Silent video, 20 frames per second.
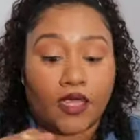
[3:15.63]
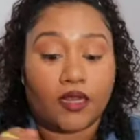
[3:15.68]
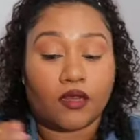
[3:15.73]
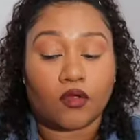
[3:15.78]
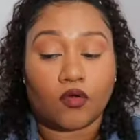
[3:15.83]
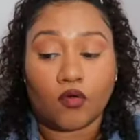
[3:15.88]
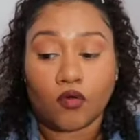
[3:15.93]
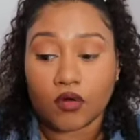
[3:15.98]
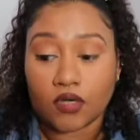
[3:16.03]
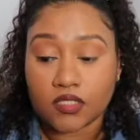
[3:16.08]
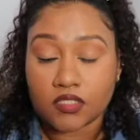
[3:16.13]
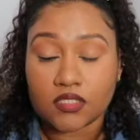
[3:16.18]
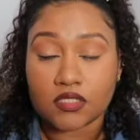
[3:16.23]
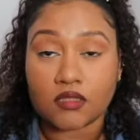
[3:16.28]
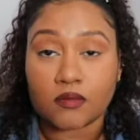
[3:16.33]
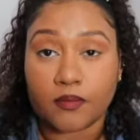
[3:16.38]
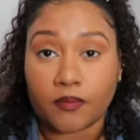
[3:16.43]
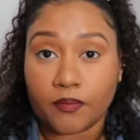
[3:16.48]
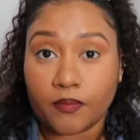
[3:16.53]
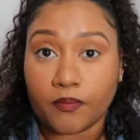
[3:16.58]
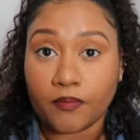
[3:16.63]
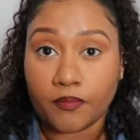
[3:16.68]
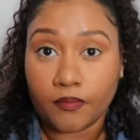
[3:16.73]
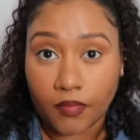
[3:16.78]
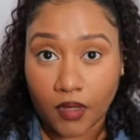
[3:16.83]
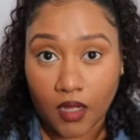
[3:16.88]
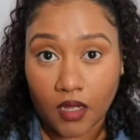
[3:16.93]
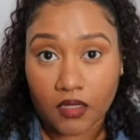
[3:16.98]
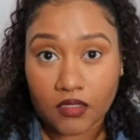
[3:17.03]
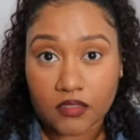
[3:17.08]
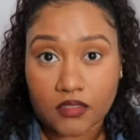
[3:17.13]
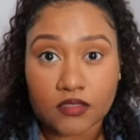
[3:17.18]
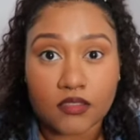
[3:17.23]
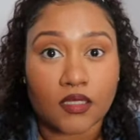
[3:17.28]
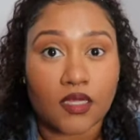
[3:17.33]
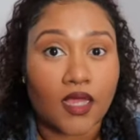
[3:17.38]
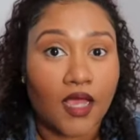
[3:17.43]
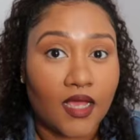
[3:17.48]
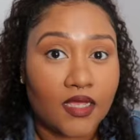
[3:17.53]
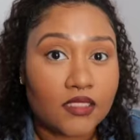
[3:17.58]
And according to the box,
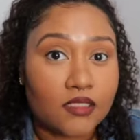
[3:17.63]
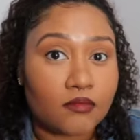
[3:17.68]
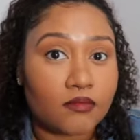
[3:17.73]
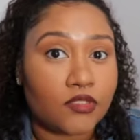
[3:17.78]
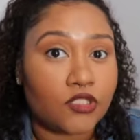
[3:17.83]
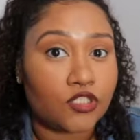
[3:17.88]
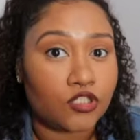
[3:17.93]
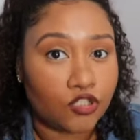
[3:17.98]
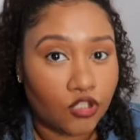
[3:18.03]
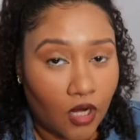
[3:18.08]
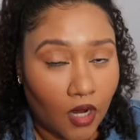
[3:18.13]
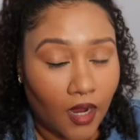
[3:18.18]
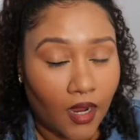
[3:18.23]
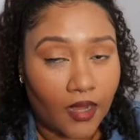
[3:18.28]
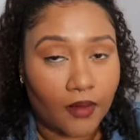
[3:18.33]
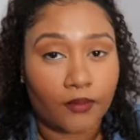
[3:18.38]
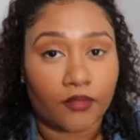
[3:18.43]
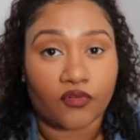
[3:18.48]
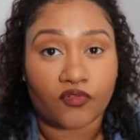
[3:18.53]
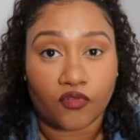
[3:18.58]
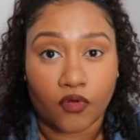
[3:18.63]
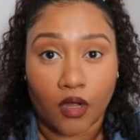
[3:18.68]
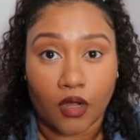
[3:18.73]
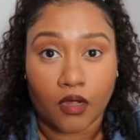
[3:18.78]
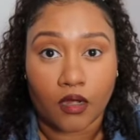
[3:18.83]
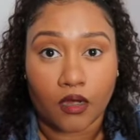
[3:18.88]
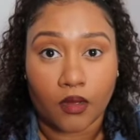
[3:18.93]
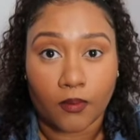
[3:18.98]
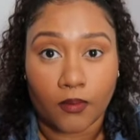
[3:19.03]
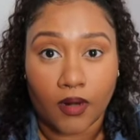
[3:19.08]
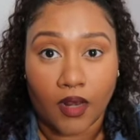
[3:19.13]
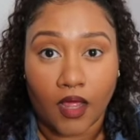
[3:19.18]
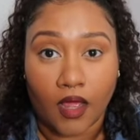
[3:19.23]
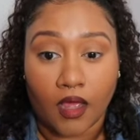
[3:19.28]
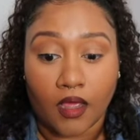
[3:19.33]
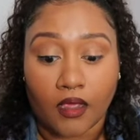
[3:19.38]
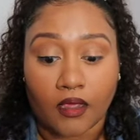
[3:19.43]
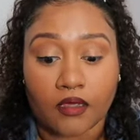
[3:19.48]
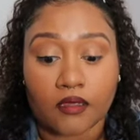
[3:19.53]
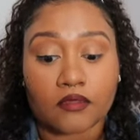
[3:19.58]
it has to be dry before I can
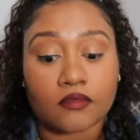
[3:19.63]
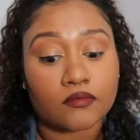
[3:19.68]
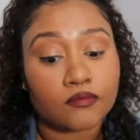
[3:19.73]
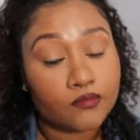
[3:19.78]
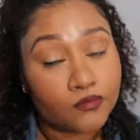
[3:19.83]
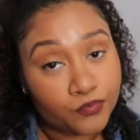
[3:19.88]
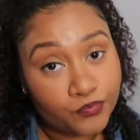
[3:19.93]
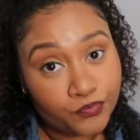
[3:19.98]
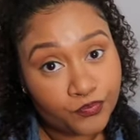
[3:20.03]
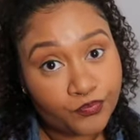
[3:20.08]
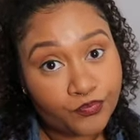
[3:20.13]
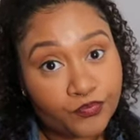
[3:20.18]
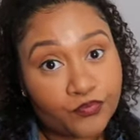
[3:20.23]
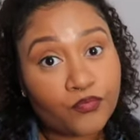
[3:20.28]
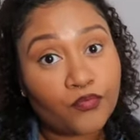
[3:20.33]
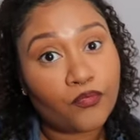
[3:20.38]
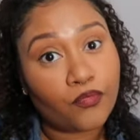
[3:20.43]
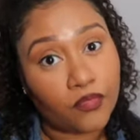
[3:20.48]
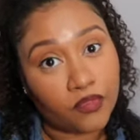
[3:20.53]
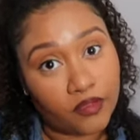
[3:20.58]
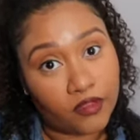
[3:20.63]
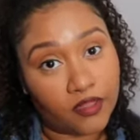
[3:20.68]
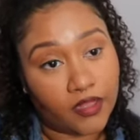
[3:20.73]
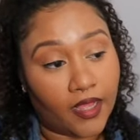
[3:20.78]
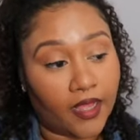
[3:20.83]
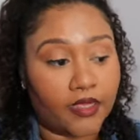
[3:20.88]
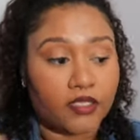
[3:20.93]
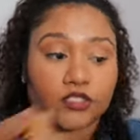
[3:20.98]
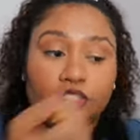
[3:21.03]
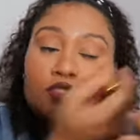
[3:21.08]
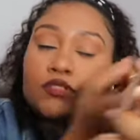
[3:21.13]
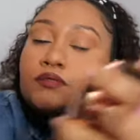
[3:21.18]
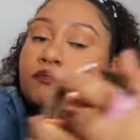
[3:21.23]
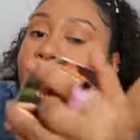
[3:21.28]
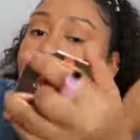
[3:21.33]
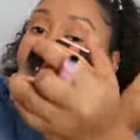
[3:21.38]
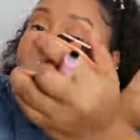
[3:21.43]
apply the lash.